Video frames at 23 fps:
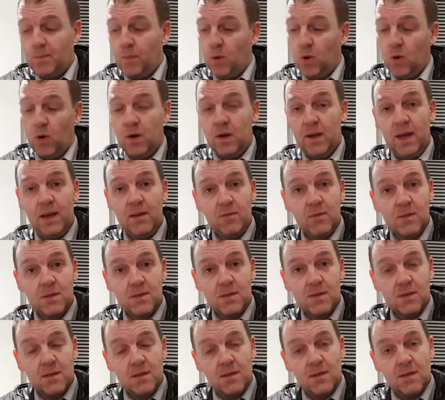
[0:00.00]
but it
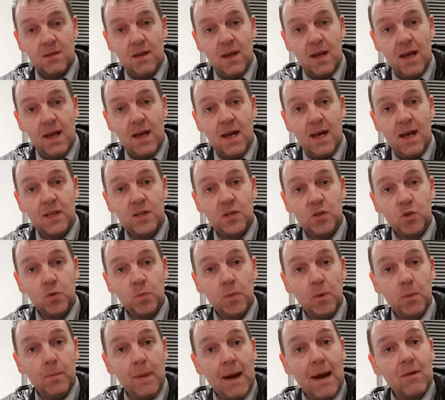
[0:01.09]
was a
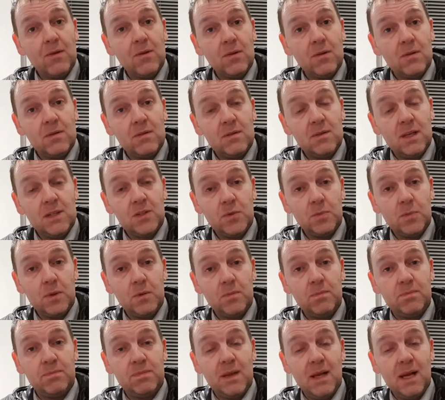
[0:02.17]
double
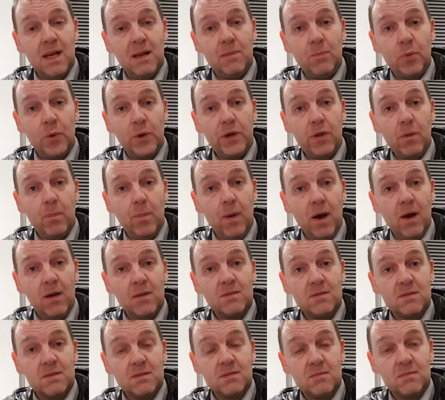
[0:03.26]
boil pot
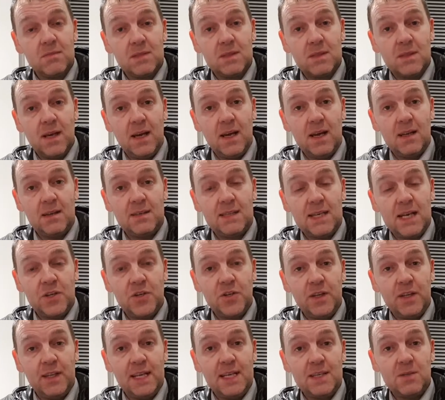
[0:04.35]

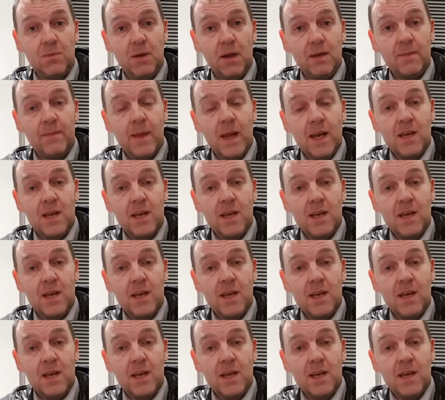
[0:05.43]
session, this one.